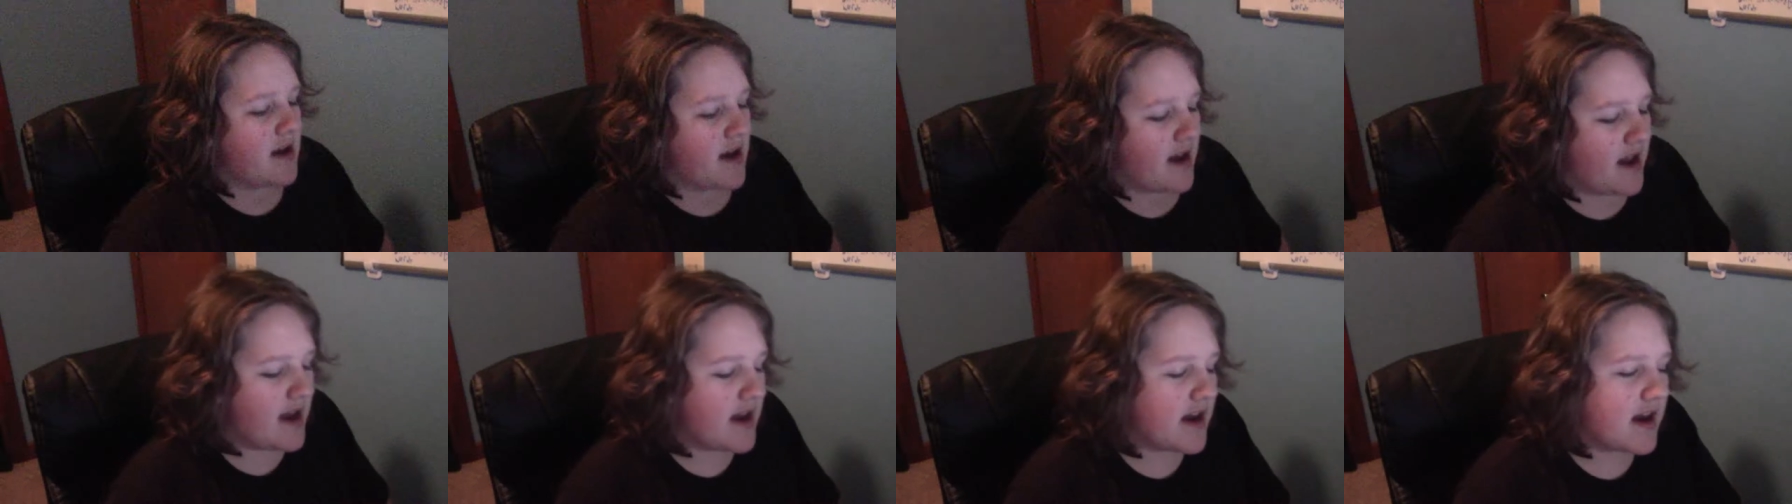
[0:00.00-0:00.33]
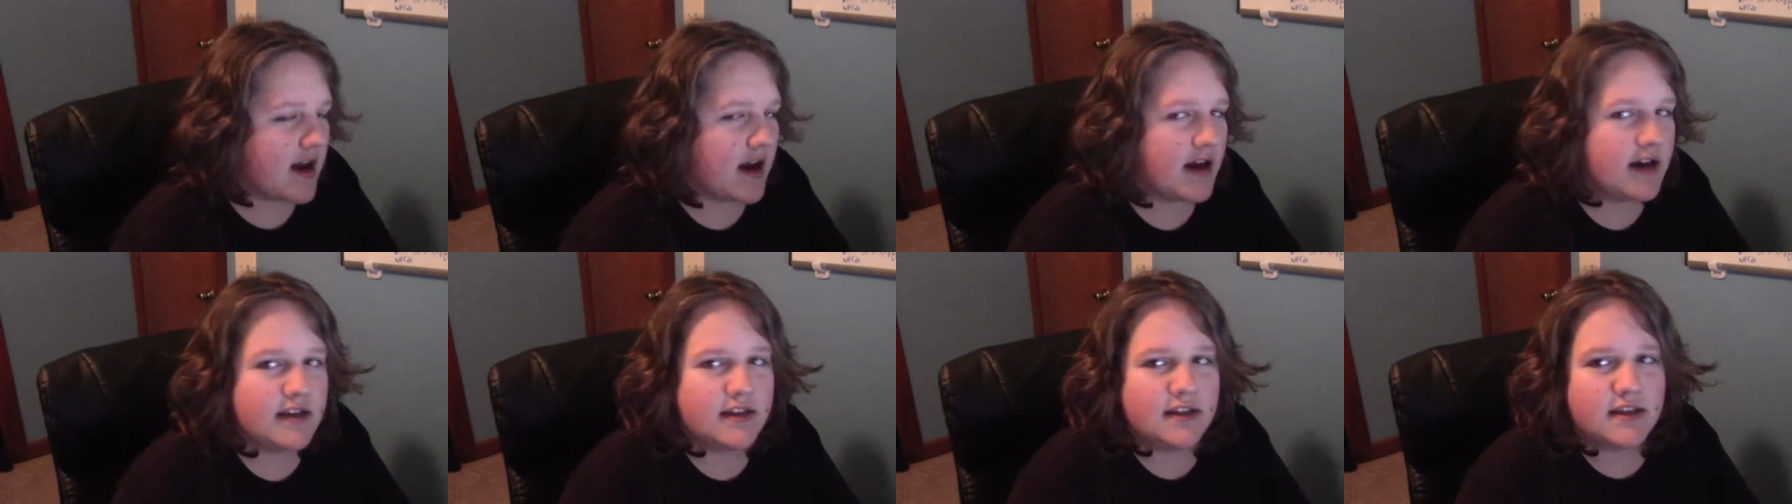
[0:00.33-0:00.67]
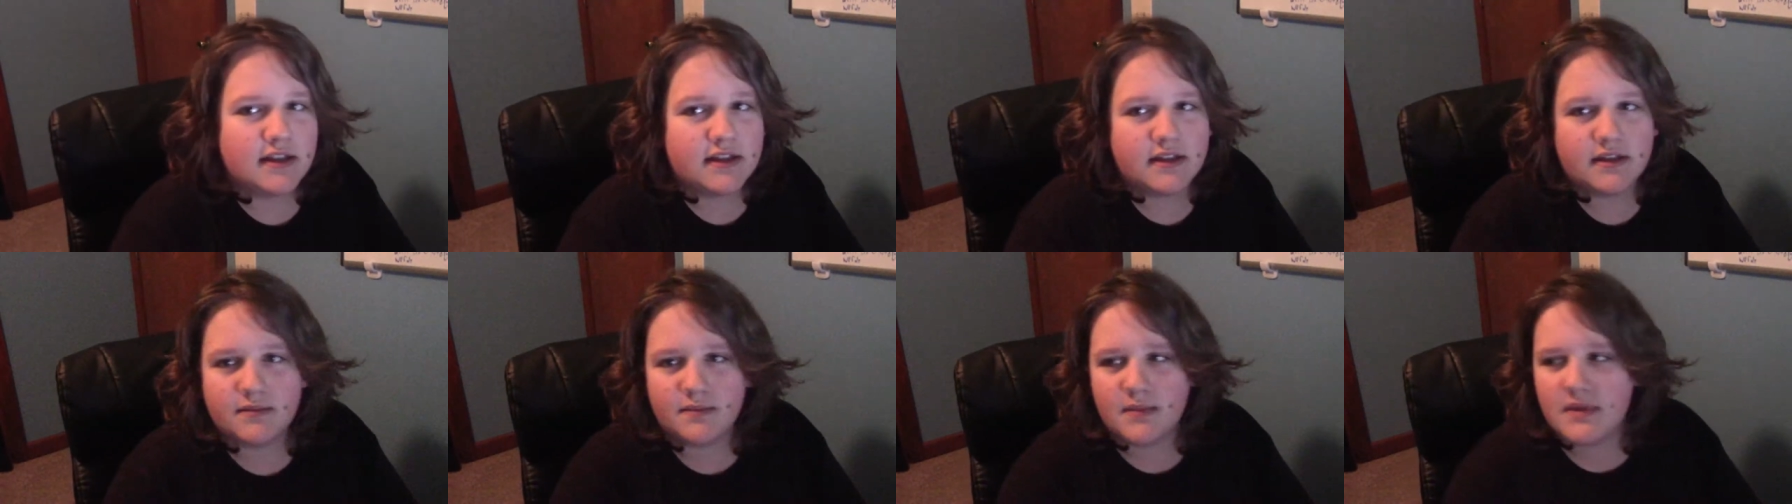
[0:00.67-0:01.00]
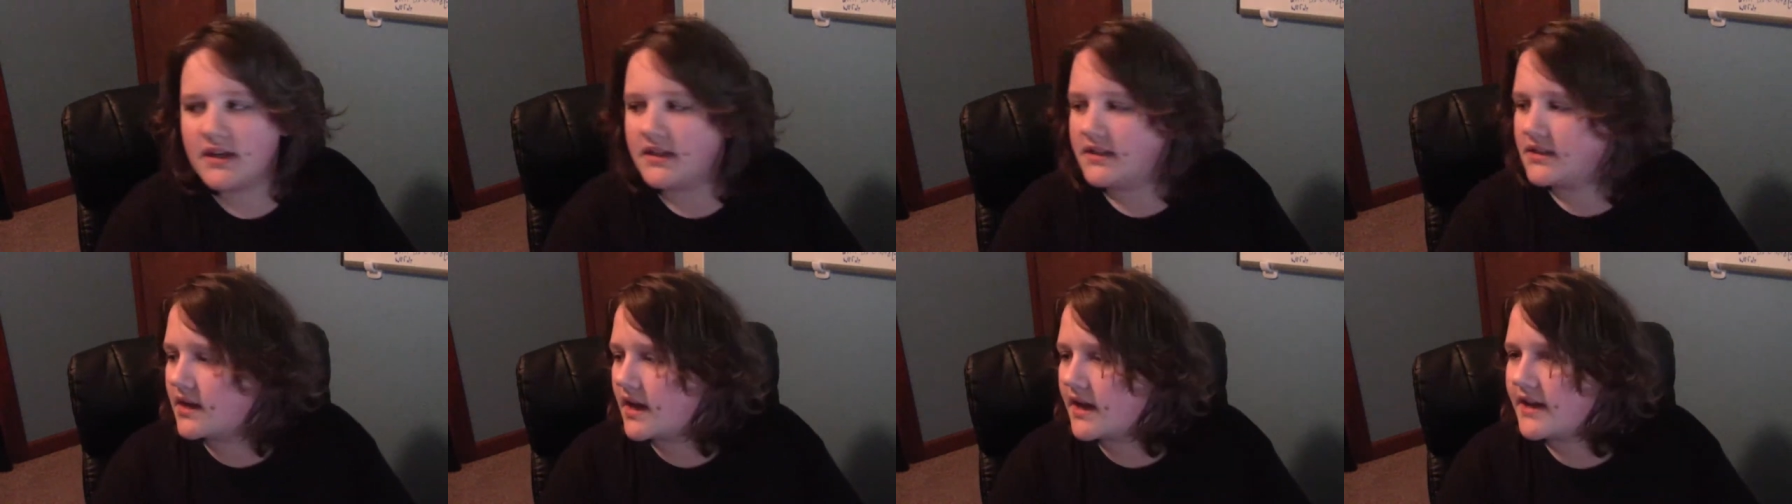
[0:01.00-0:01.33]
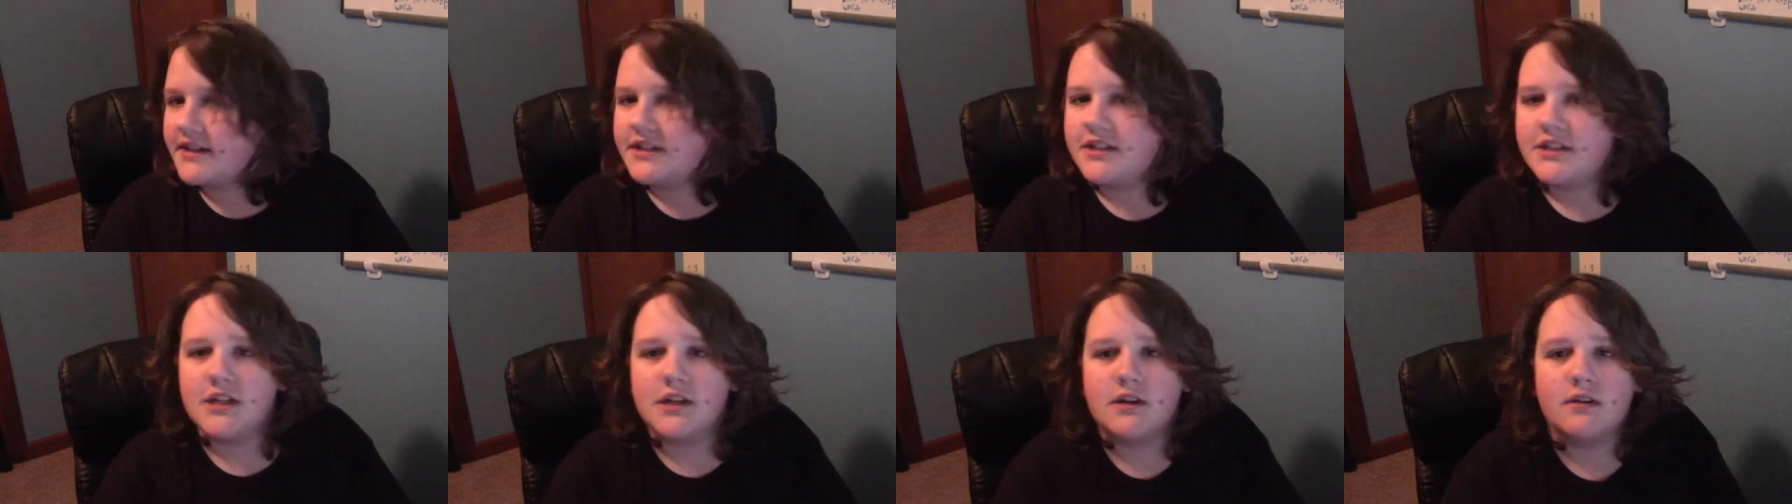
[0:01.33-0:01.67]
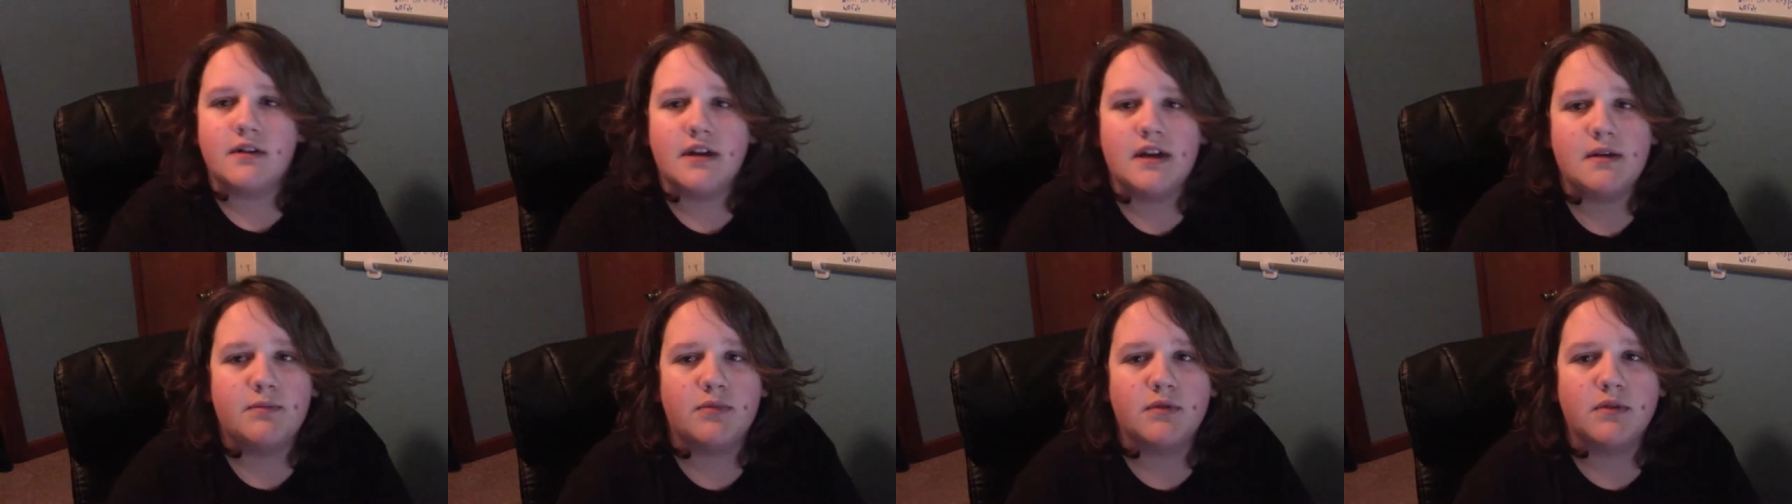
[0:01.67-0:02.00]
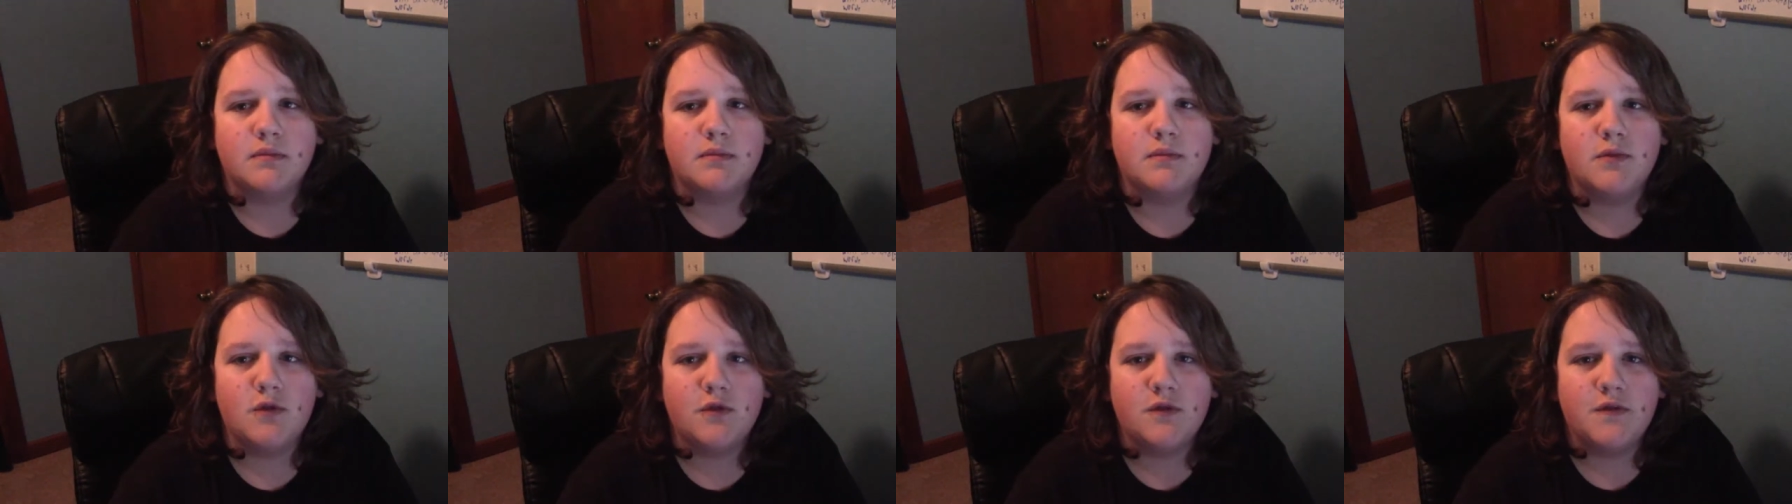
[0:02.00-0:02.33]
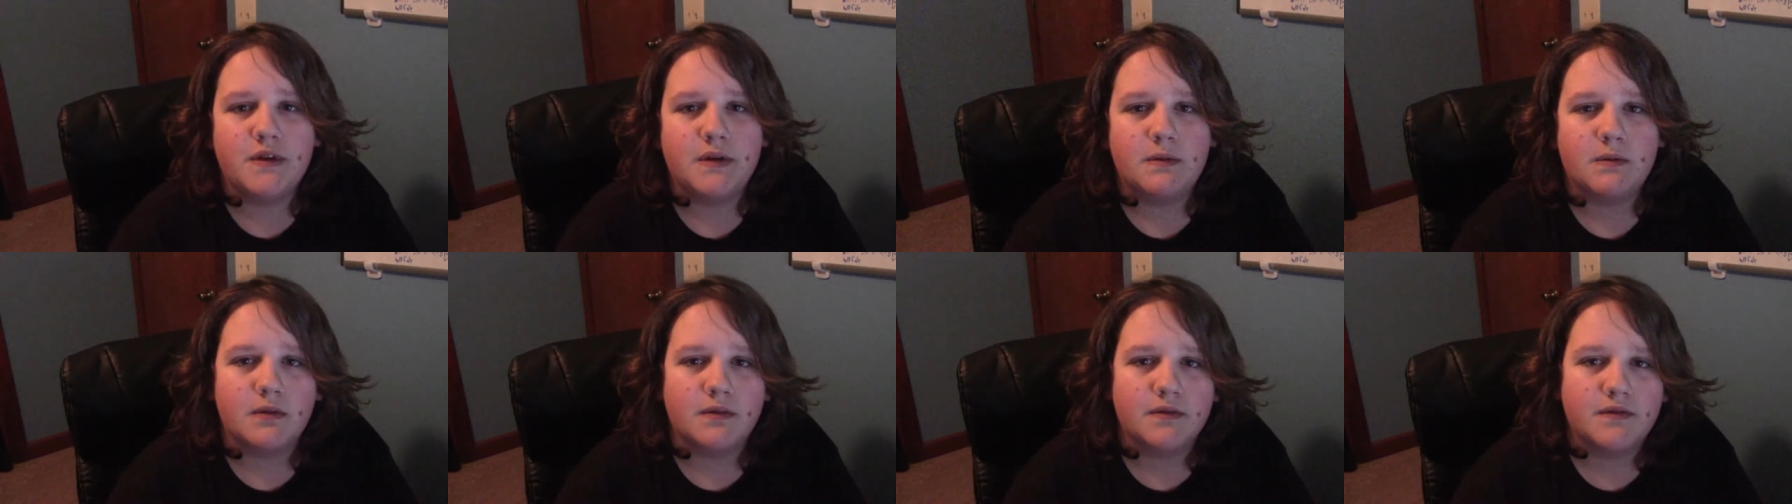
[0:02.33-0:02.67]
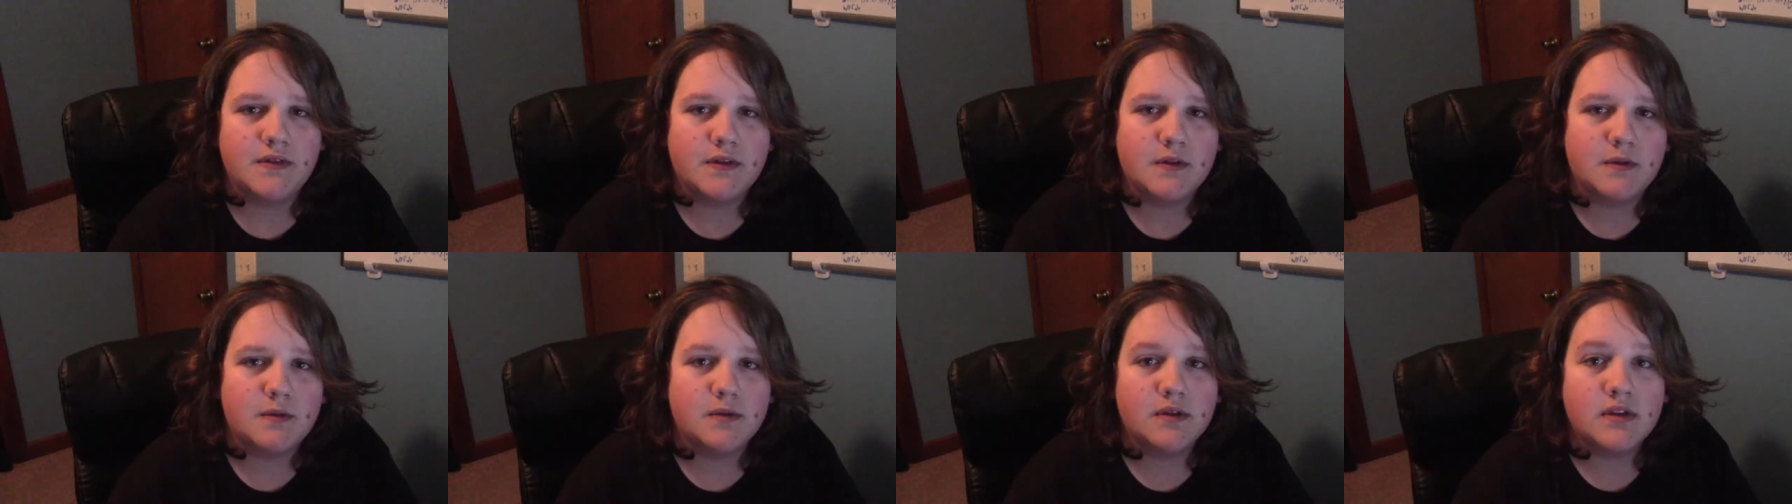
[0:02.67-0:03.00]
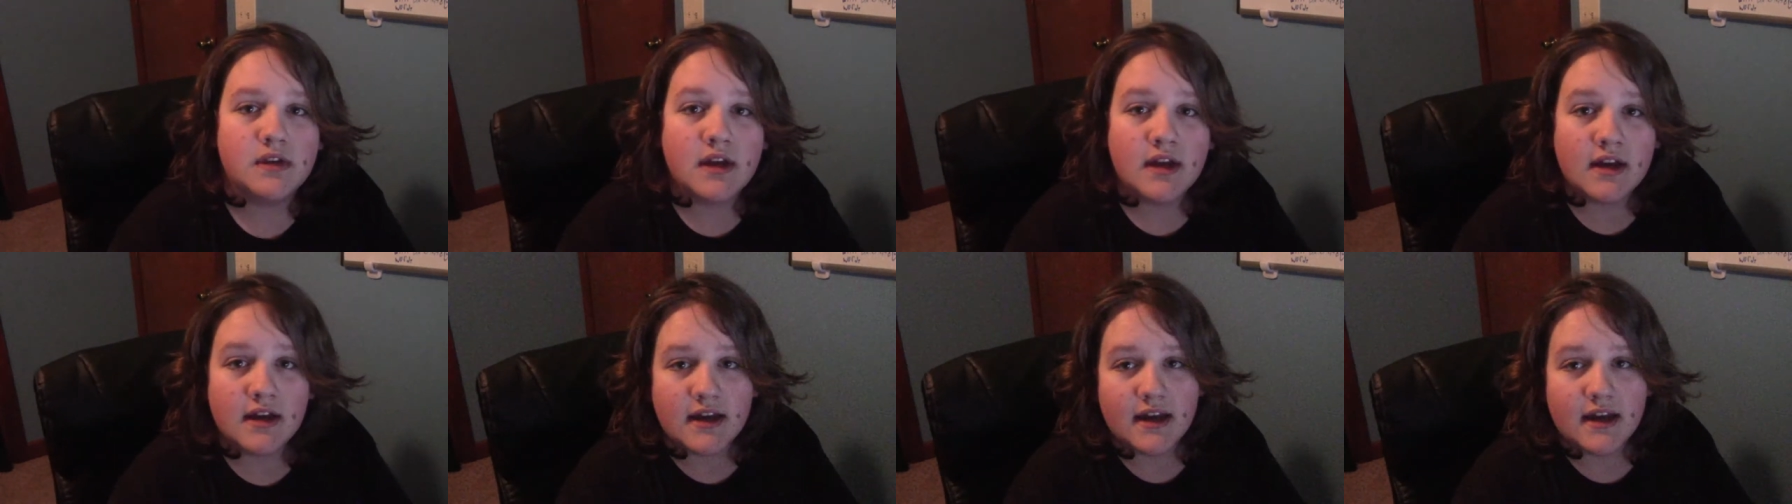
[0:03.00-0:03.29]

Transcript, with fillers: Hey guys, it's me, Tied To Your Apron Movie Reviews,